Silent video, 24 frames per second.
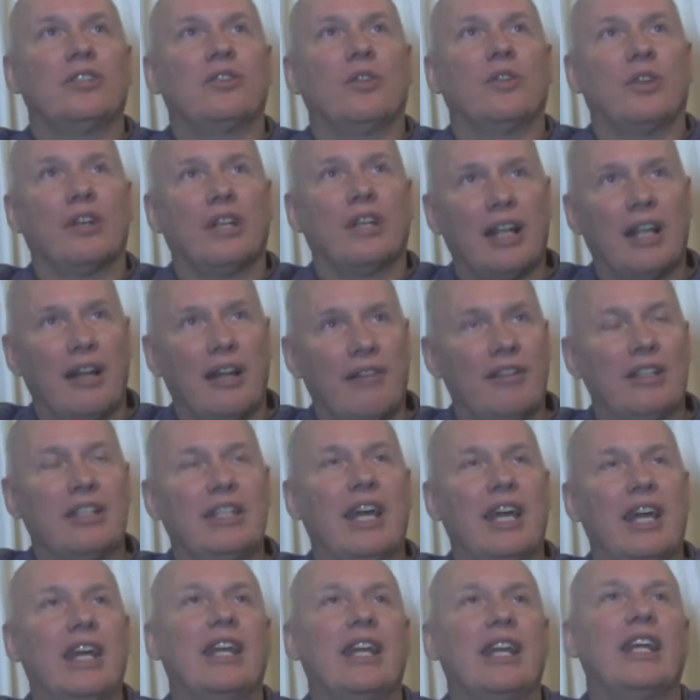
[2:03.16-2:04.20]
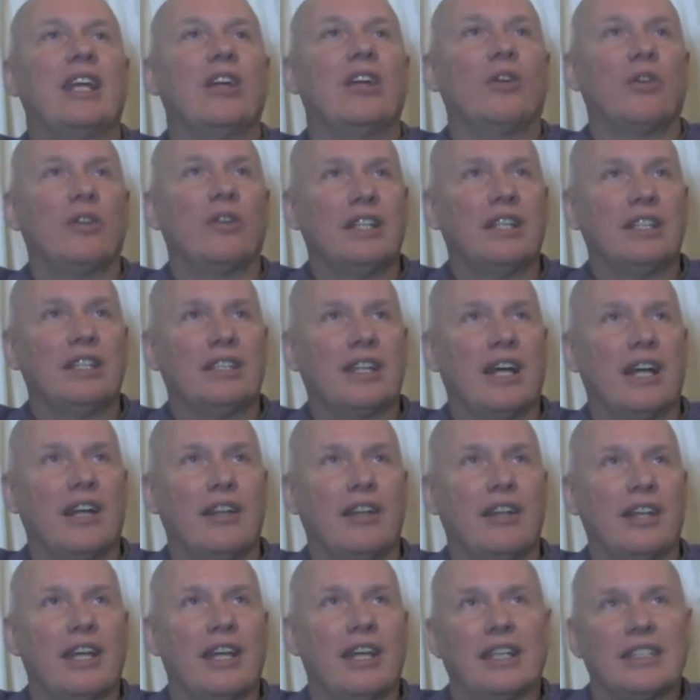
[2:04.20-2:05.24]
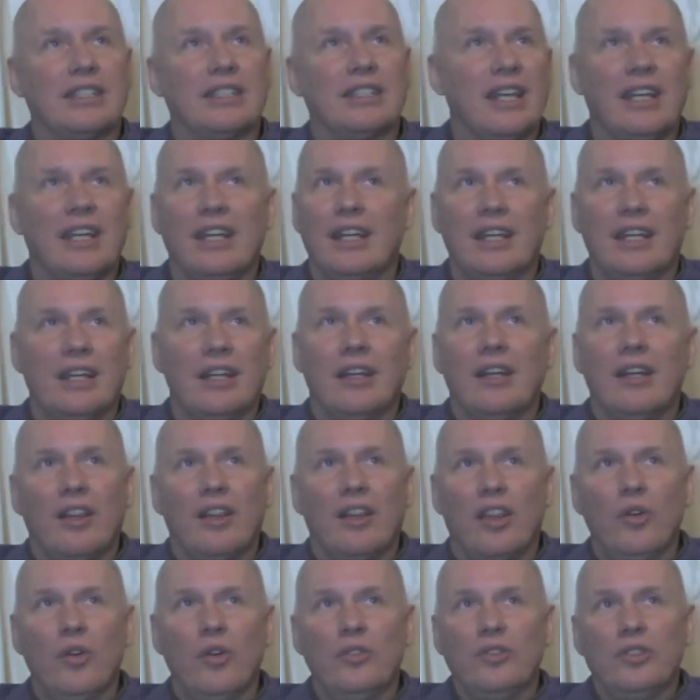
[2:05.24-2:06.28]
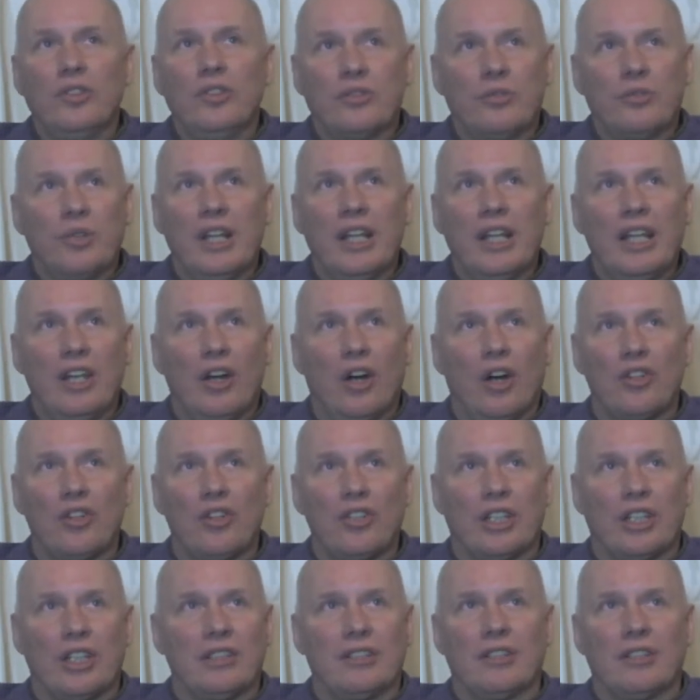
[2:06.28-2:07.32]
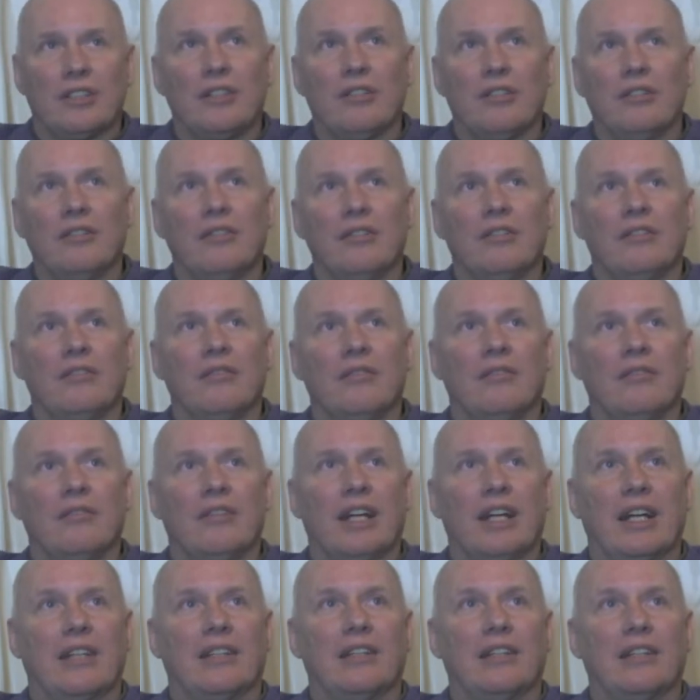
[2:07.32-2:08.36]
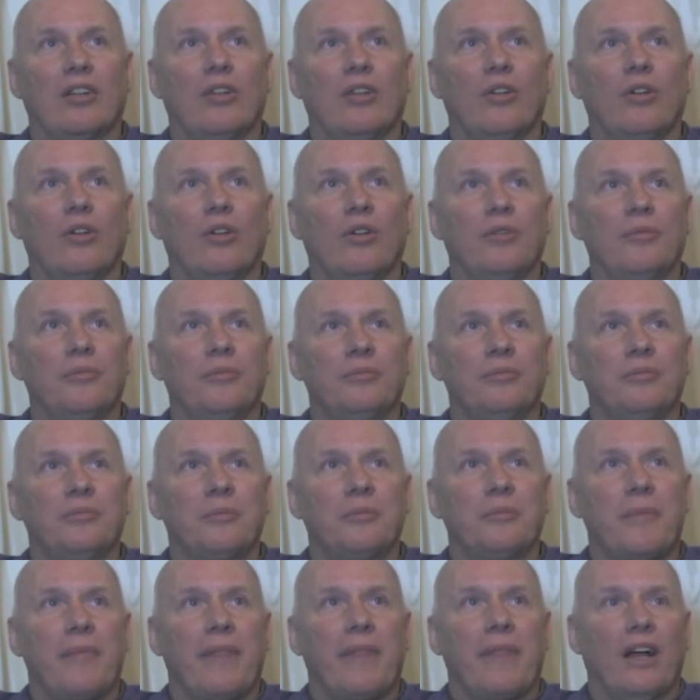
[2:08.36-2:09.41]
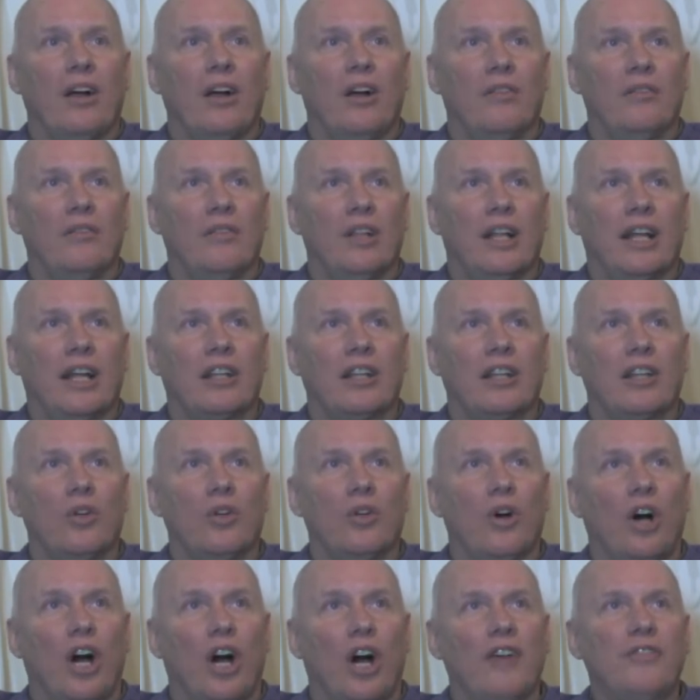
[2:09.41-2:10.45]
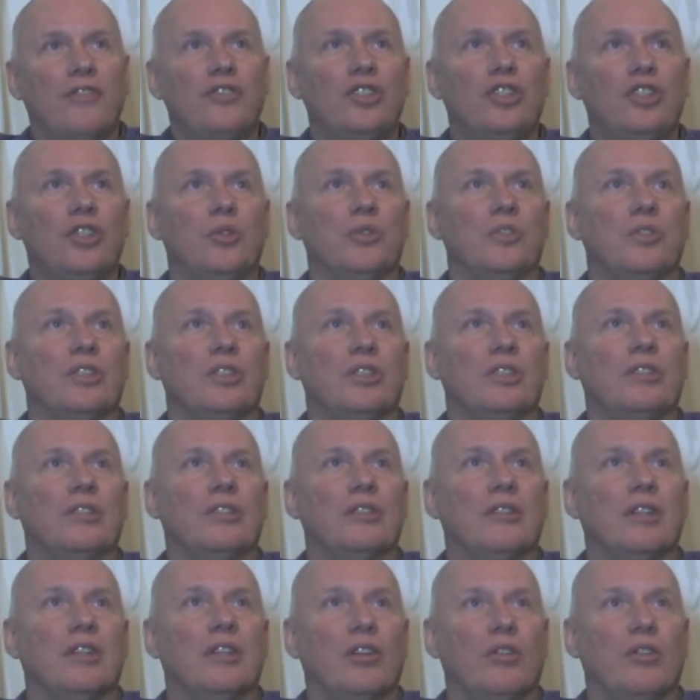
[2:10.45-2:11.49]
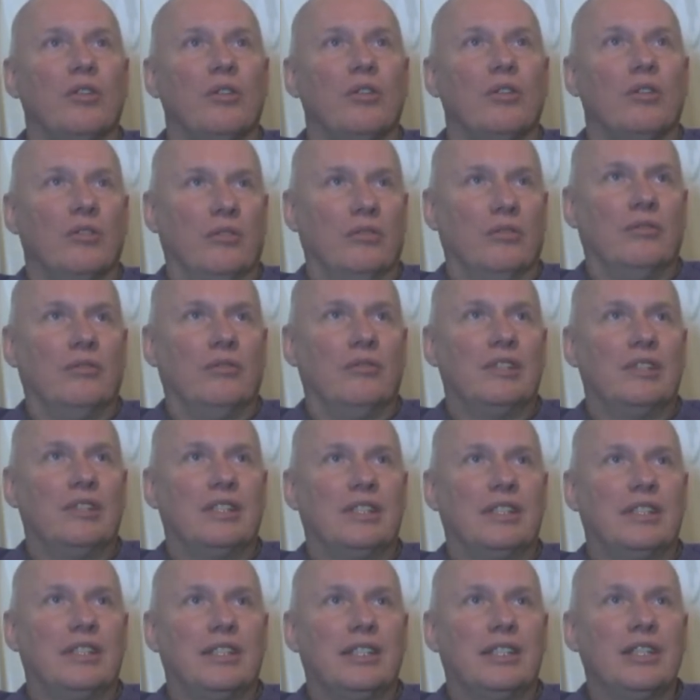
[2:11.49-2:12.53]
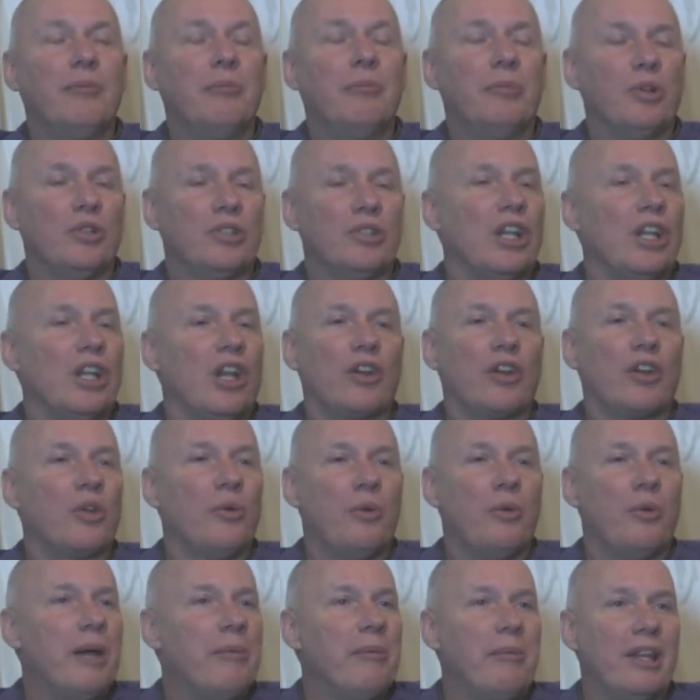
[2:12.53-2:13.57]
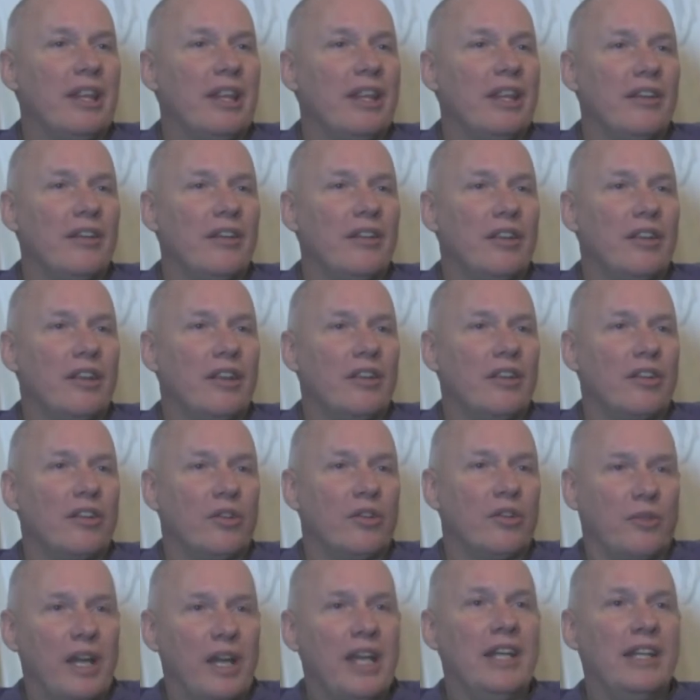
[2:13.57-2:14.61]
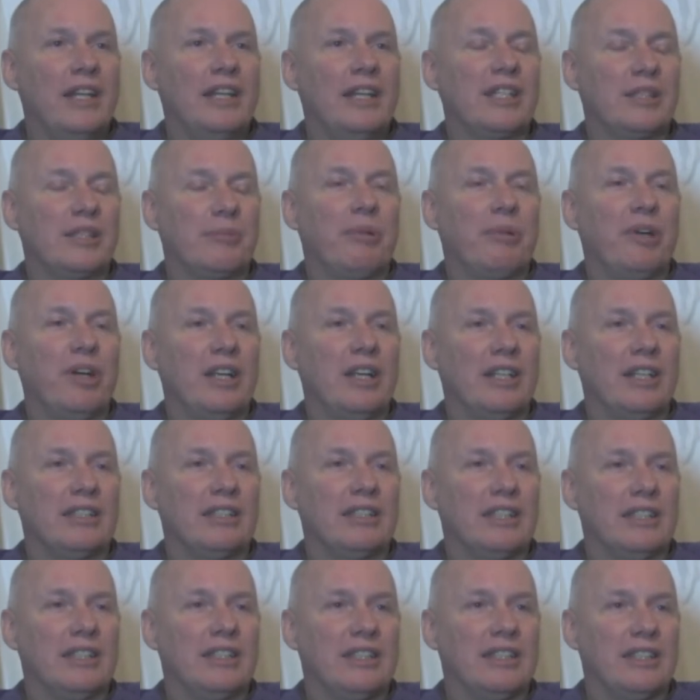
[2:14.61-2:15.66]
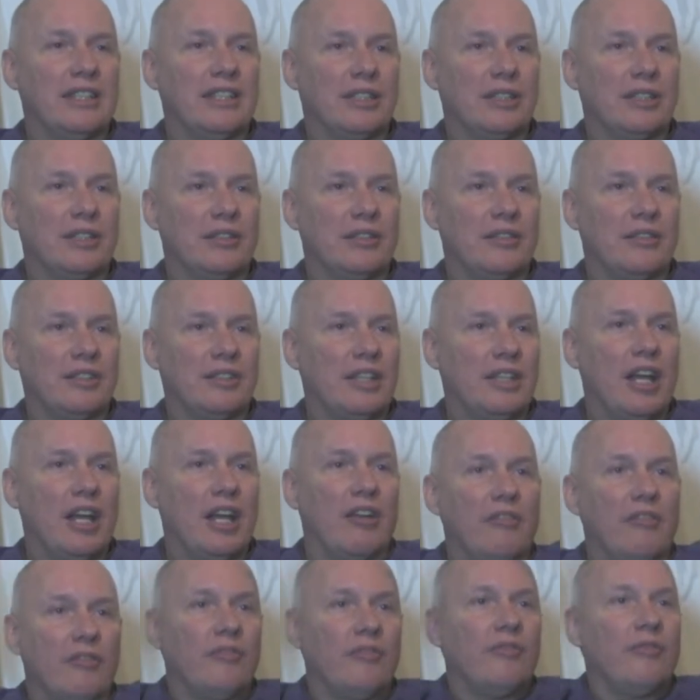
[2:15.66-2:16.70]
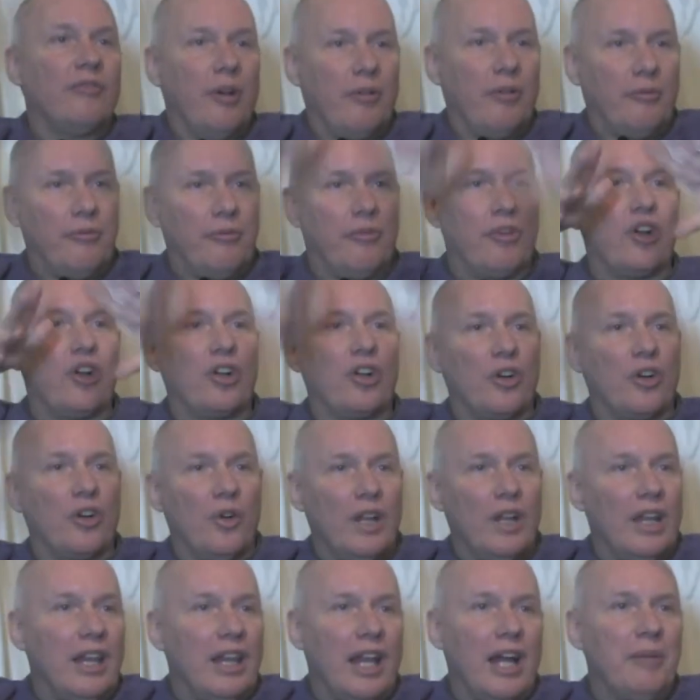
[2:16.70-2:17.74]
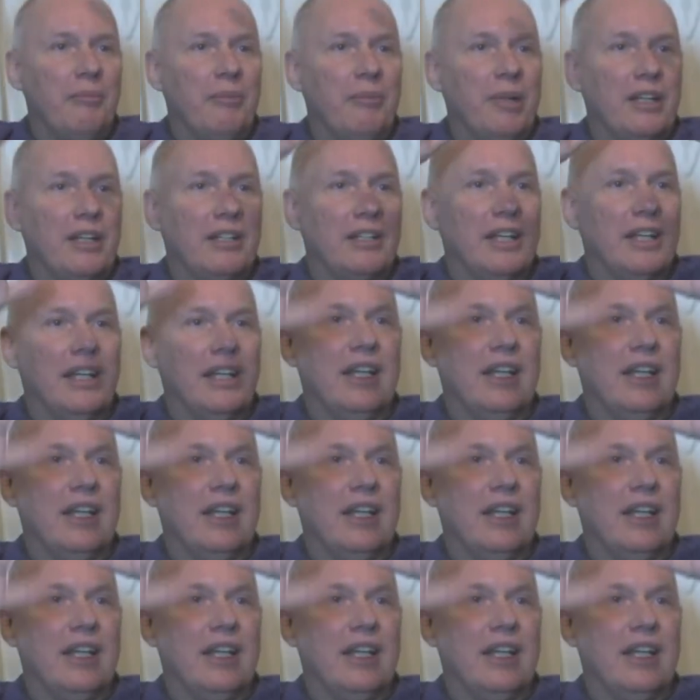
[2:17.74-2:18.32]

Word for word: or levitating or these kind of things, those really are just like little offshoots, little symbols along the way, but the grand experience is this state of vertical alignment.